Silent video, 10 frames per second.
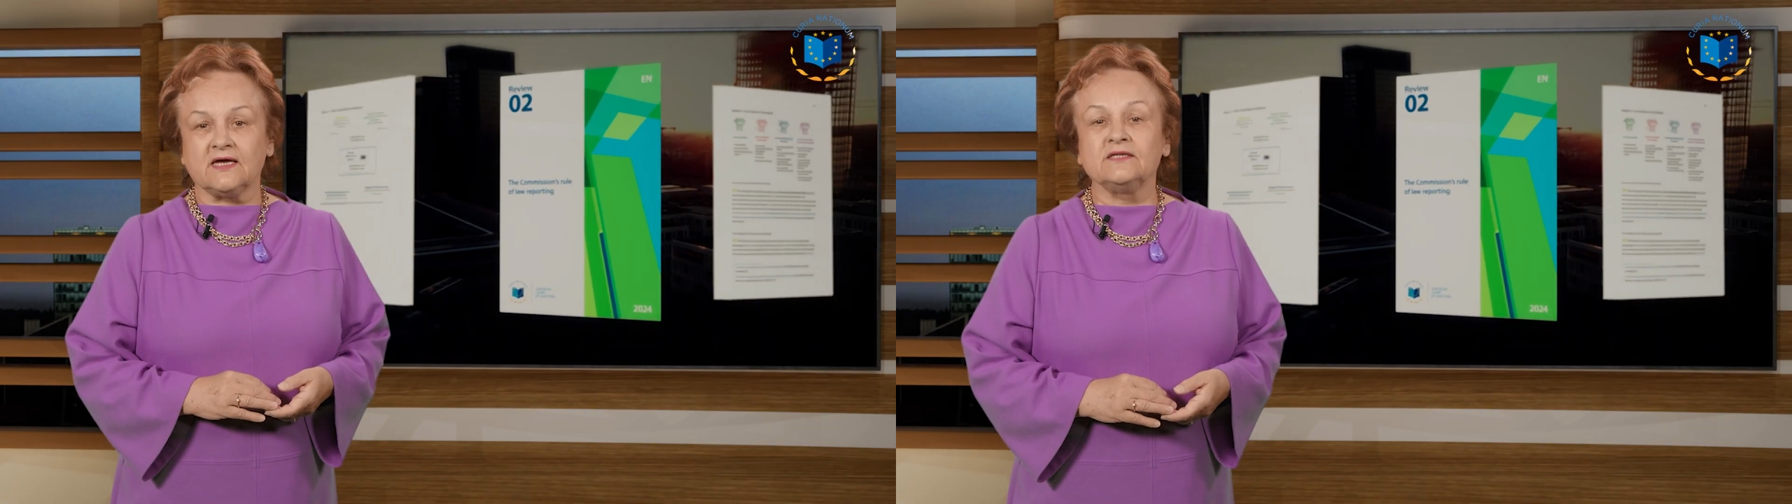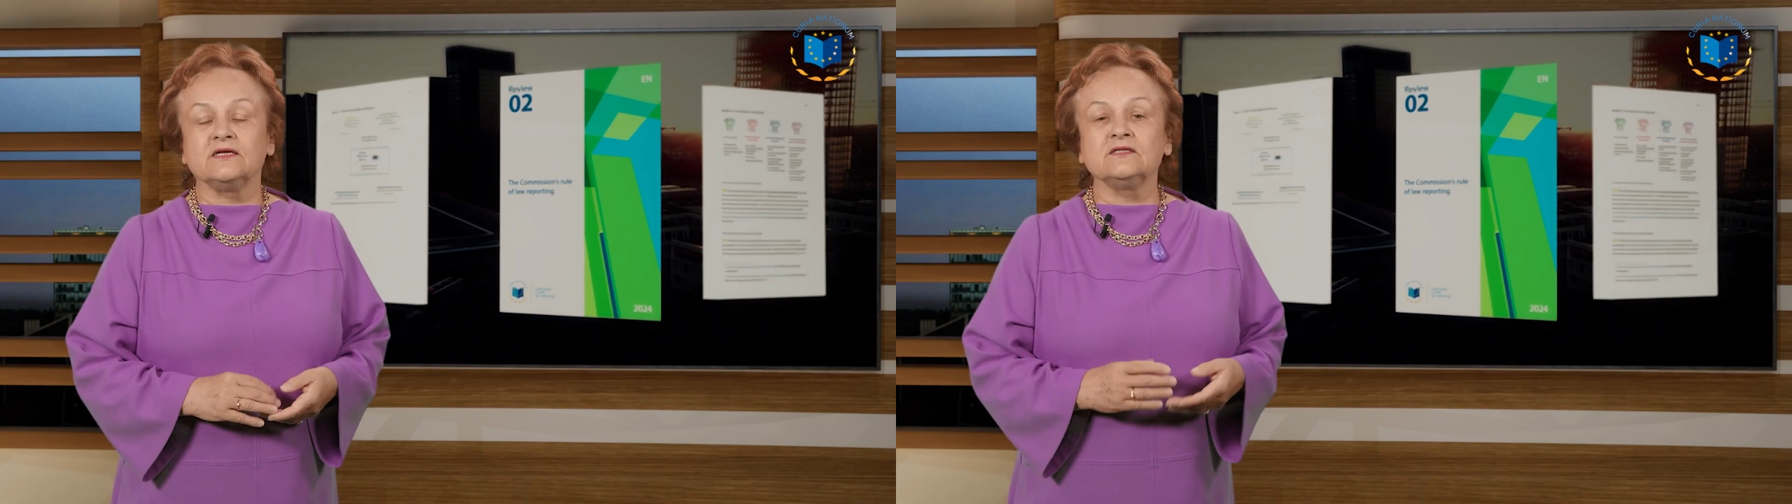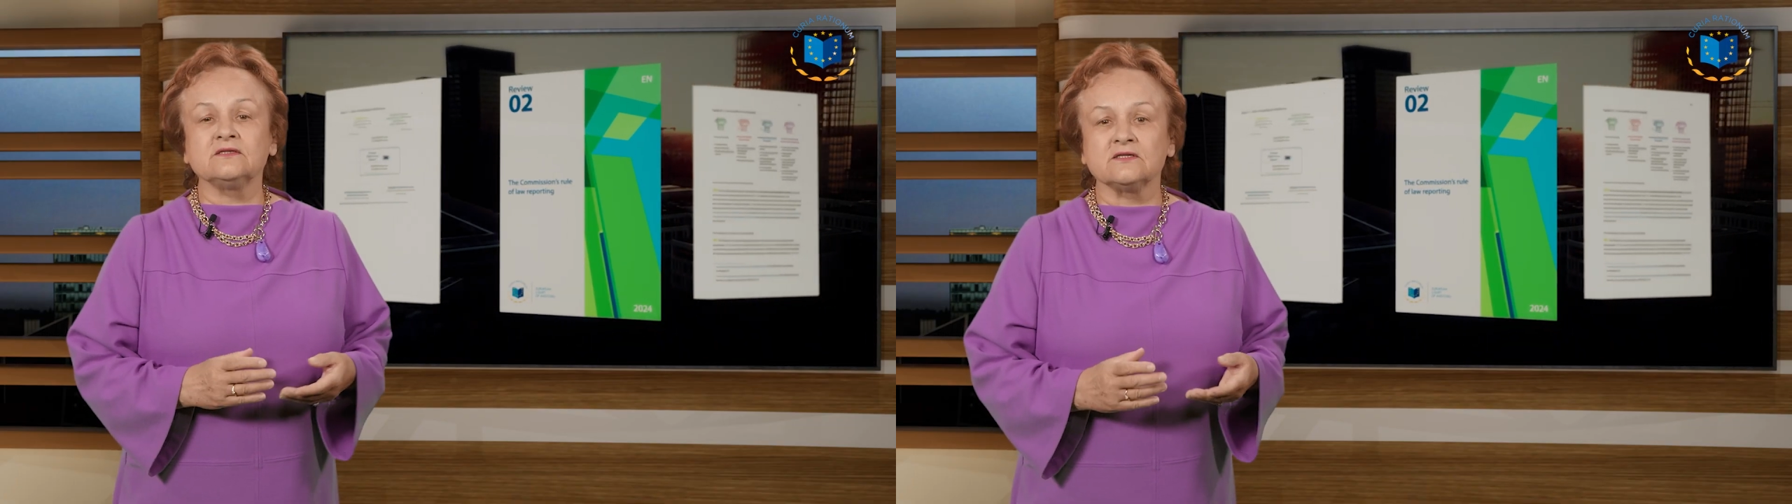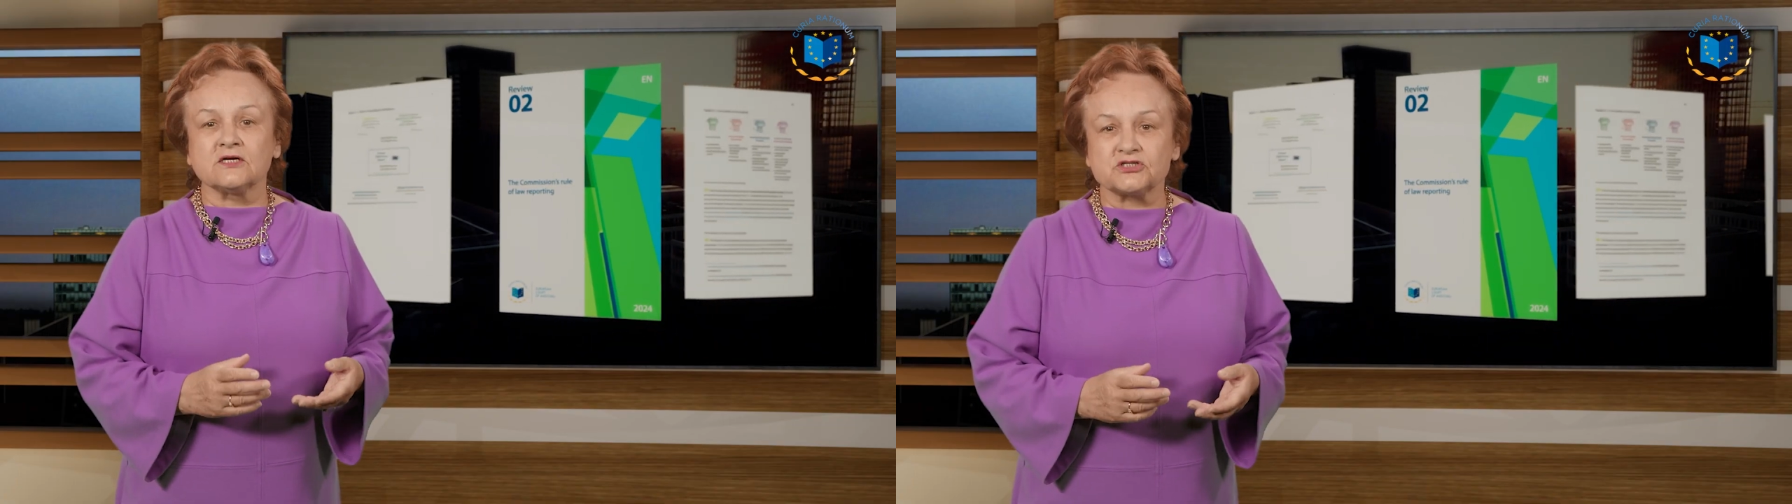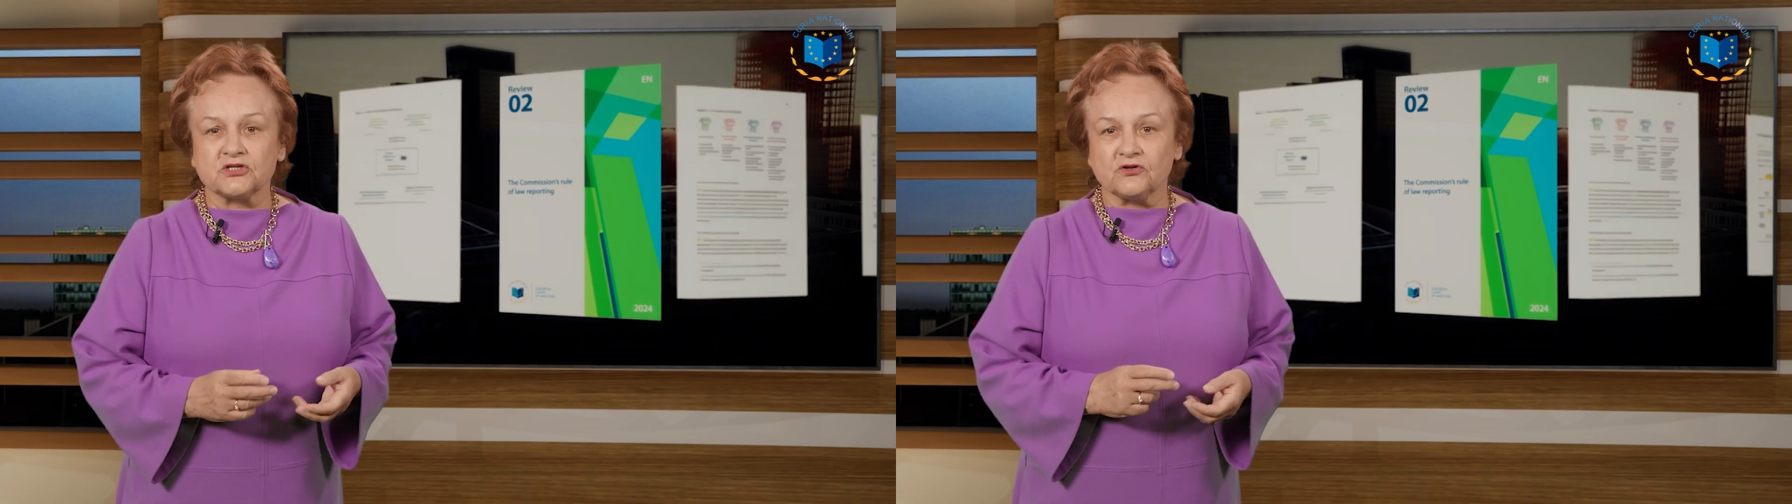and
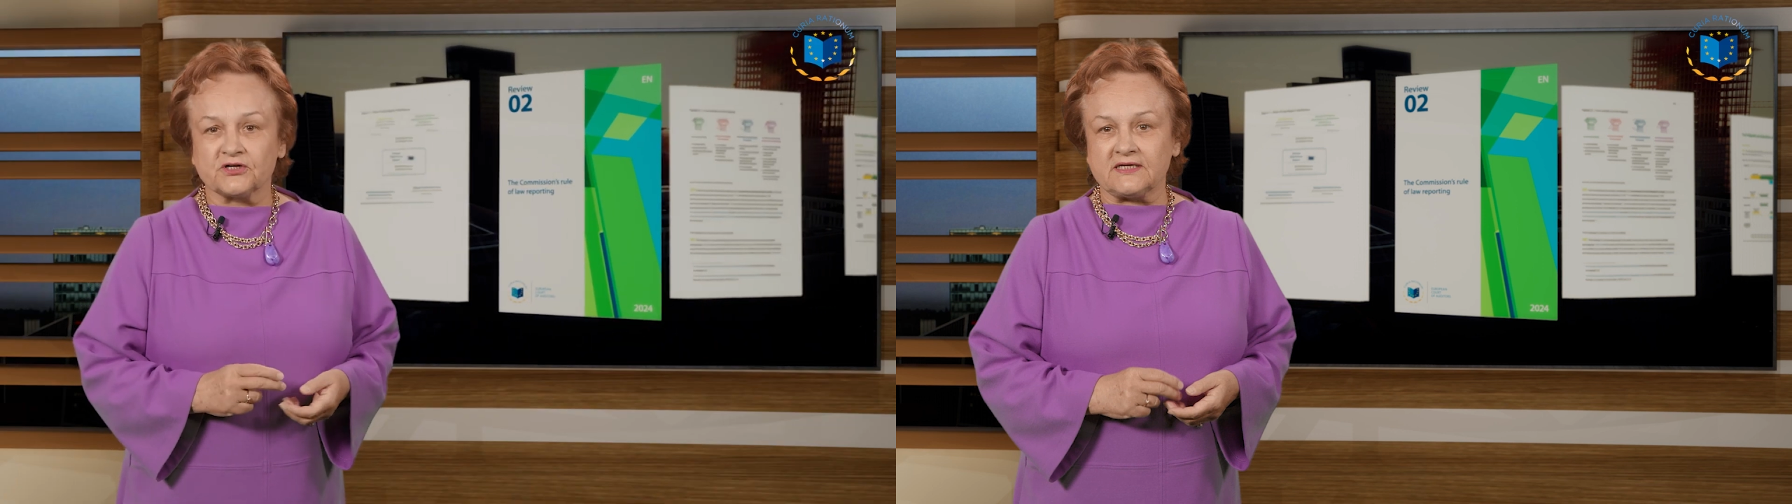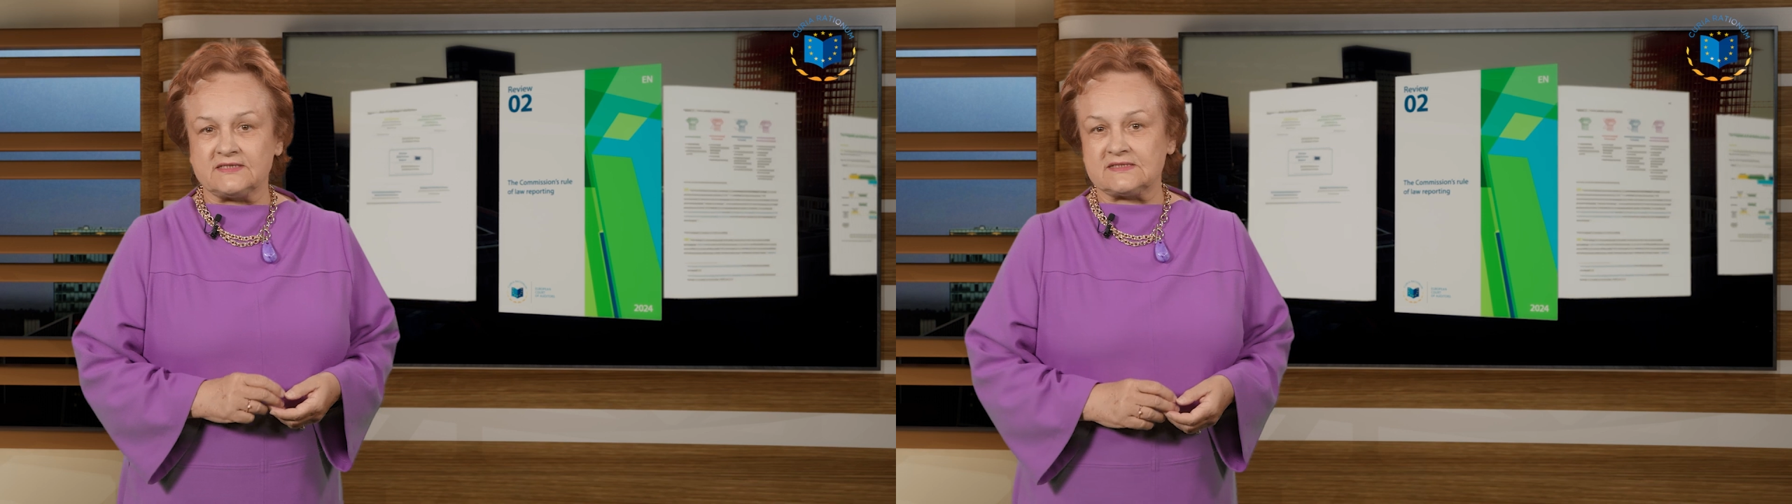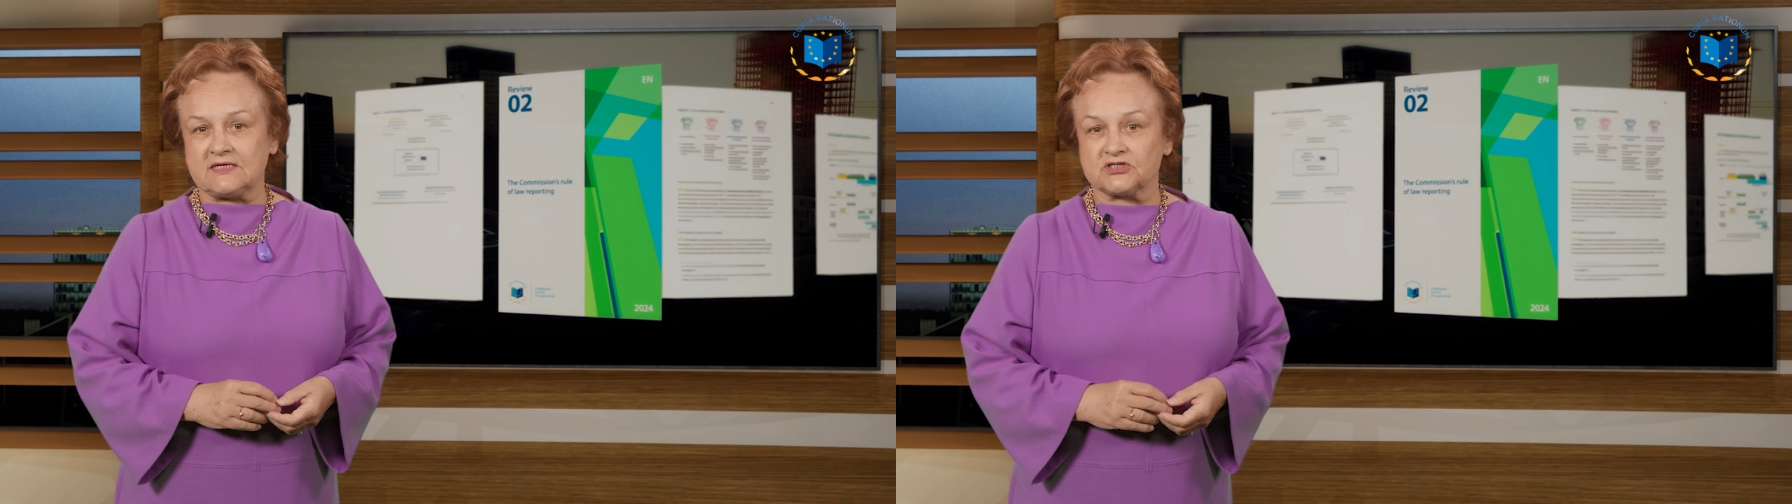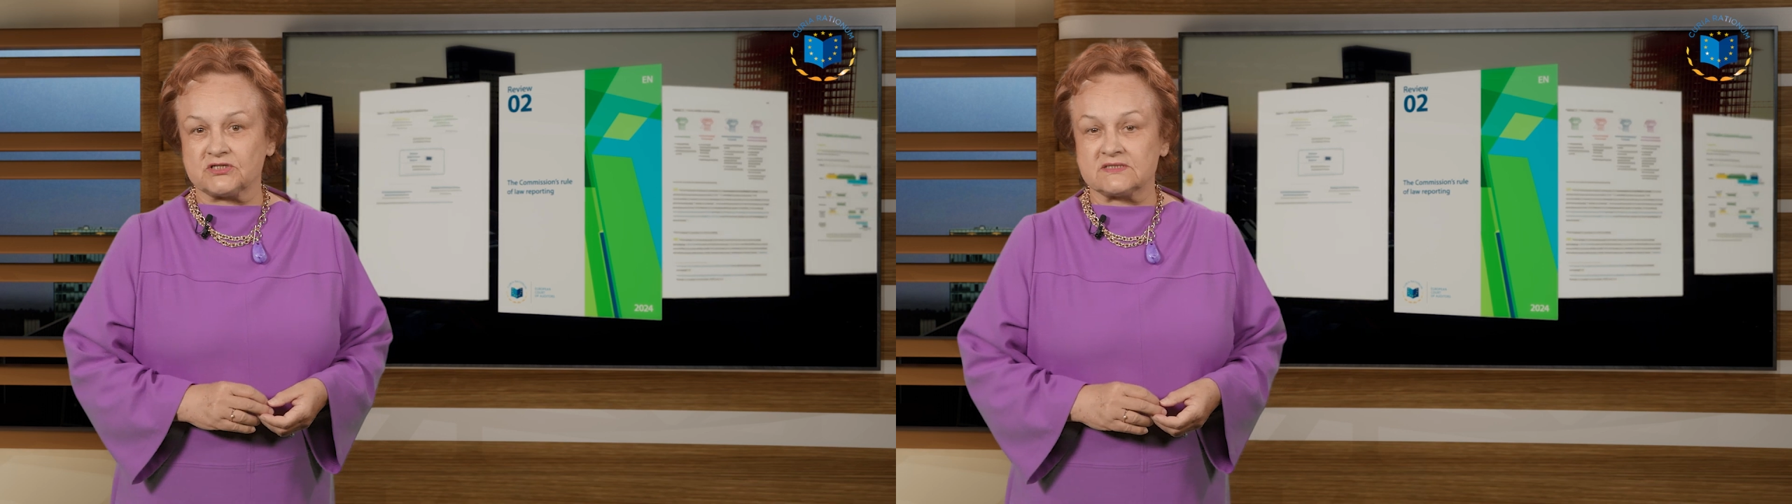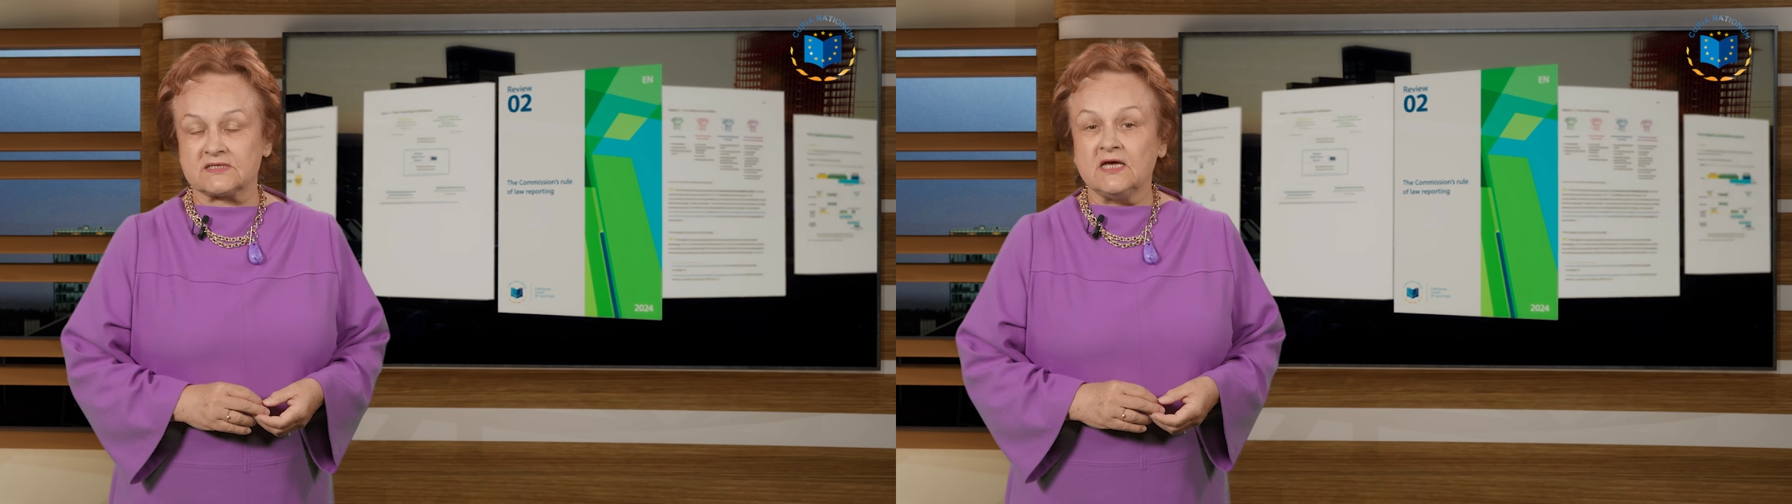international
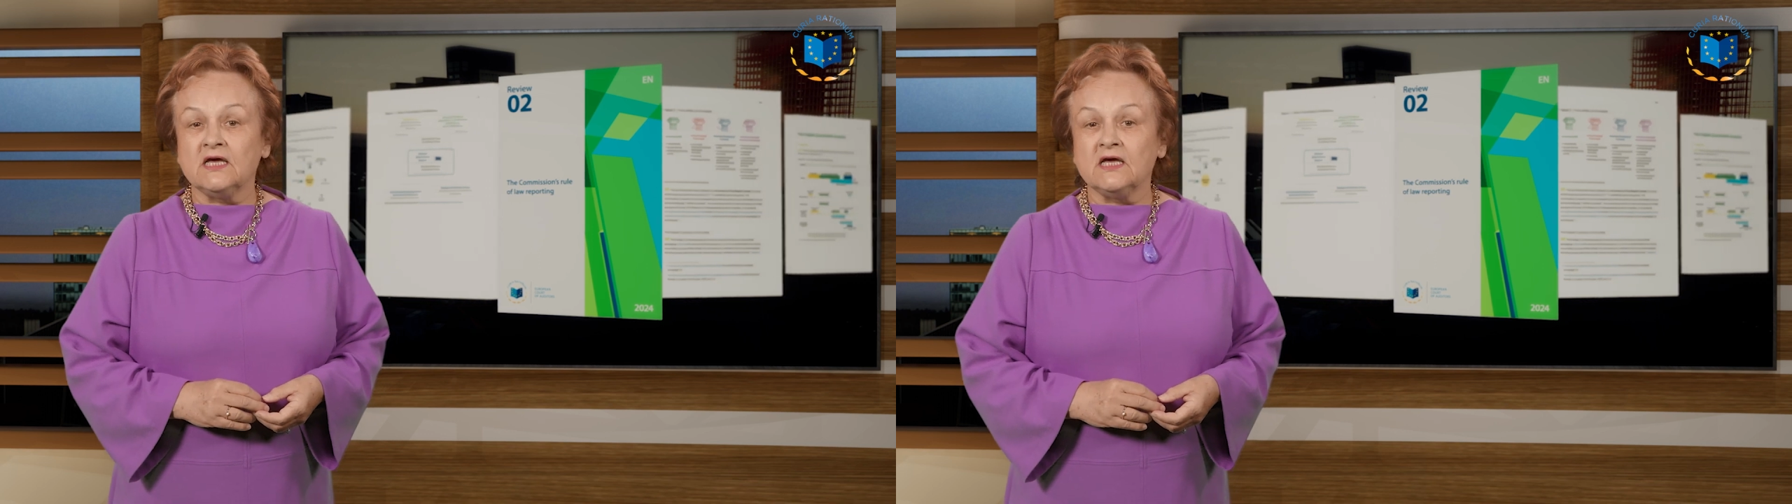organizations